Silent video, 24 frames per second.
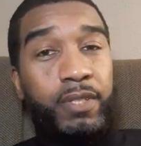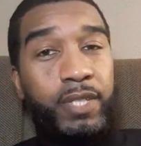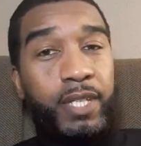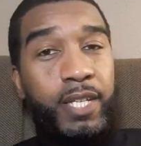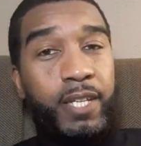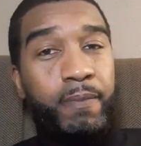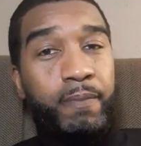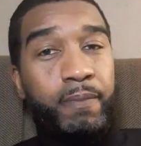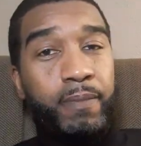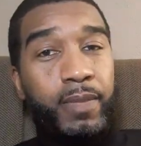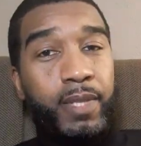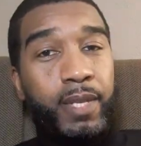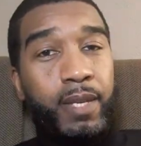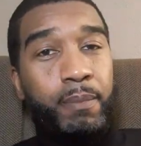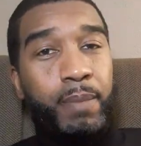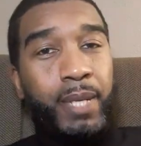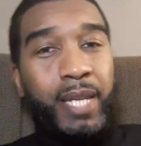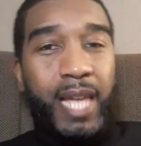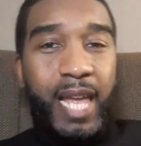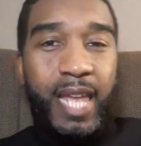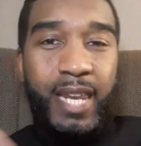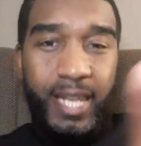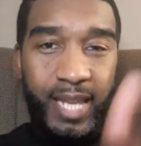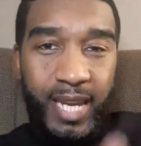See,
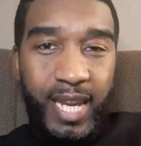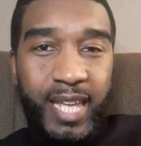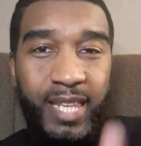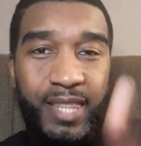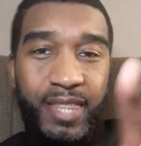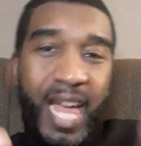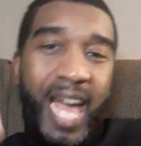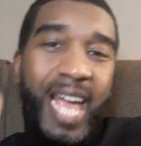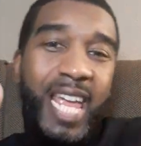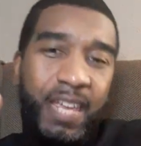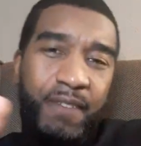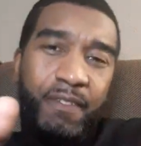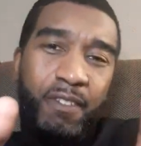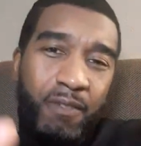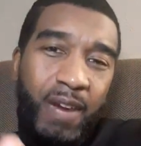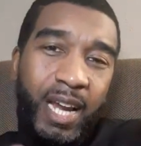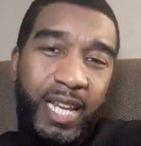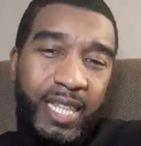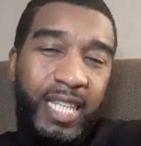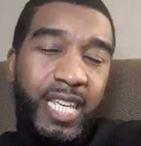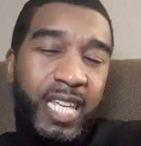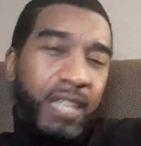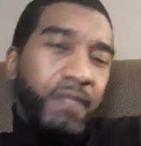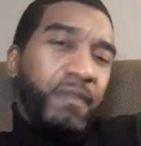and again, that even
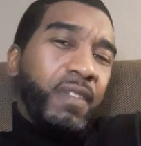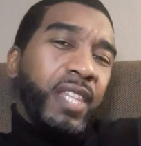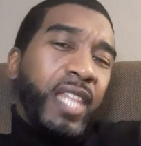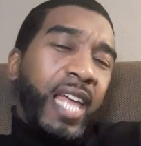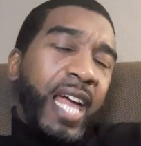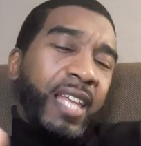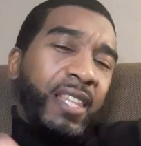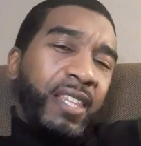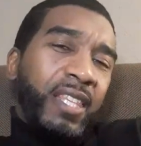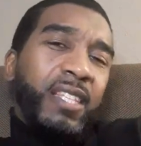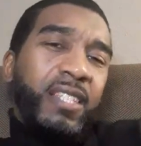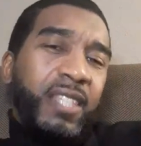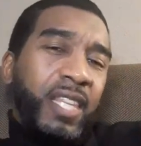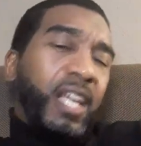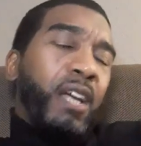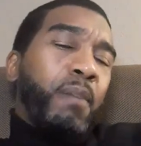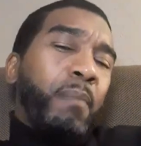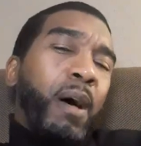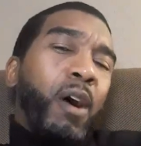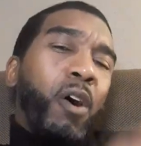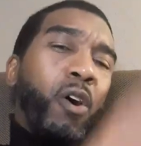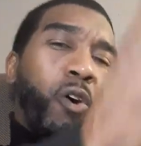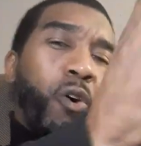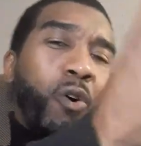right there, even that this thing
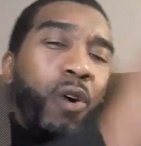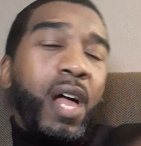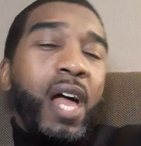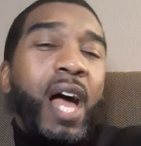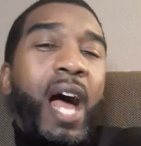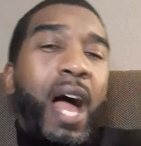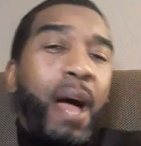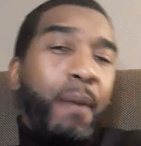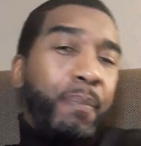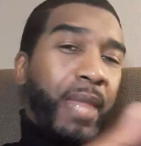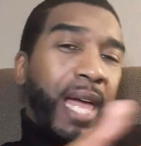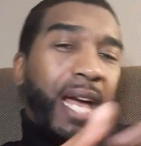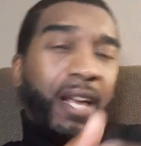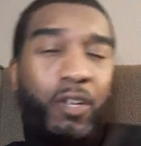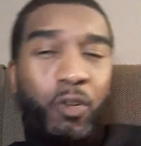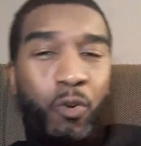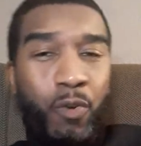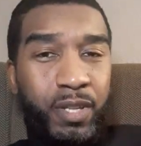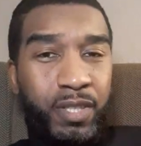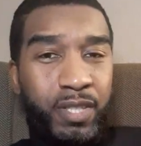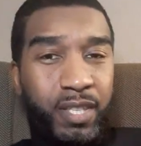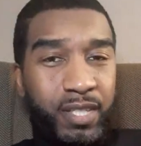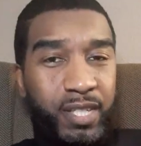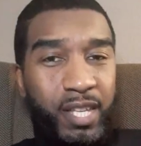about, oh, I'm not
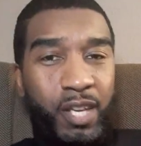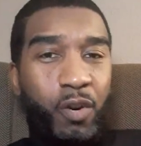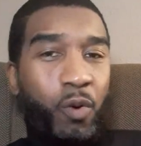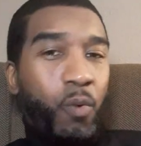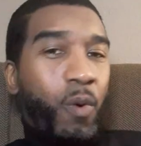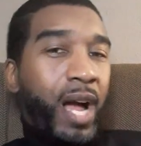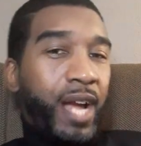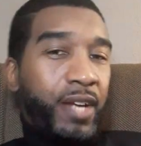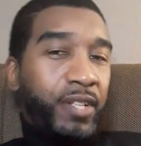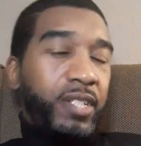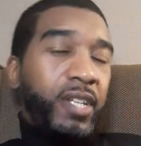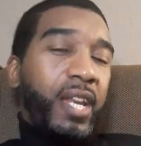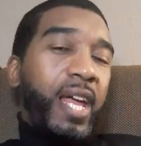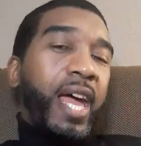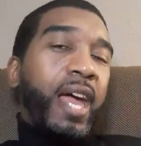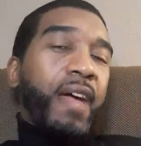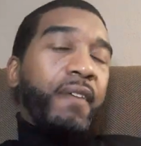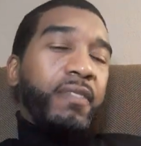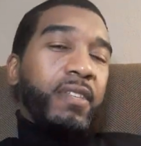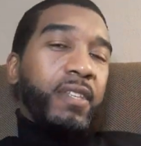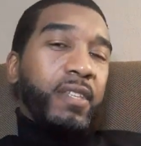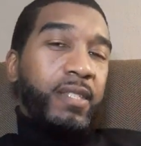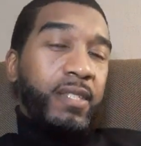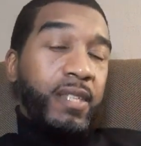going to settle, why should I
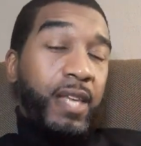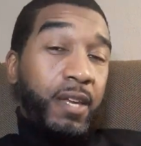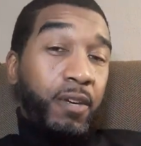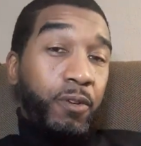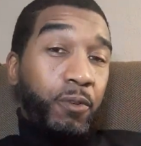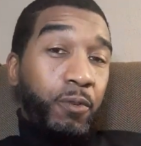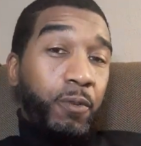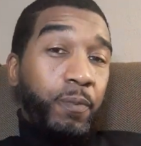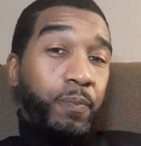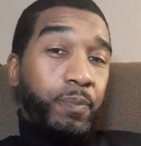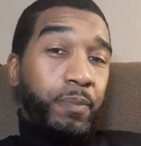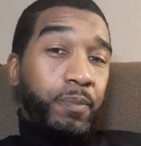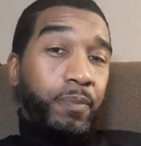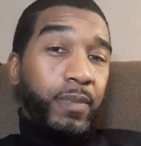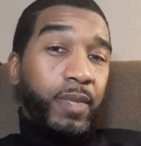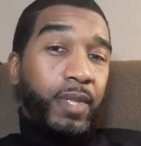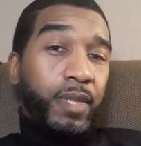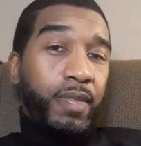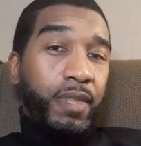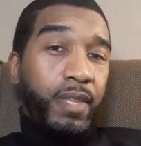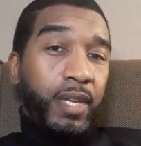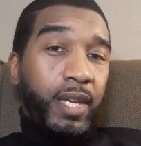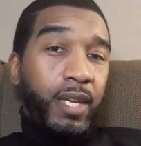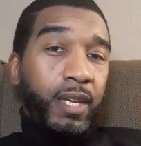have to settle
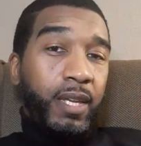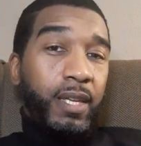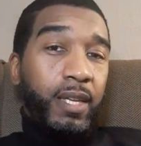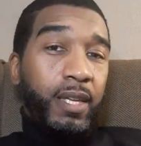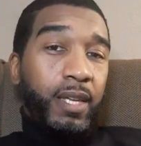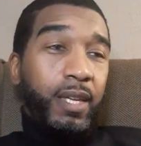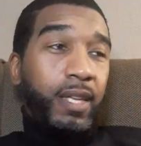thing.